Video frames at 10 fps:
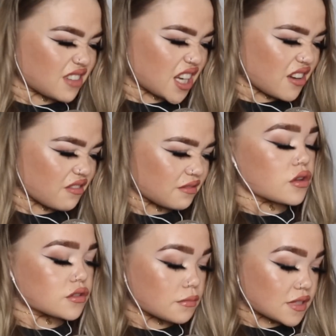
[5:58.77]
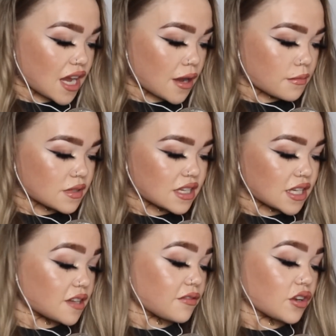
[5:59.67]
you know? Sometimes
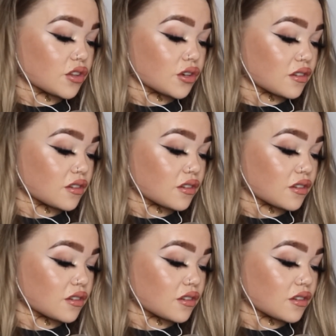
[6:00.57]
even the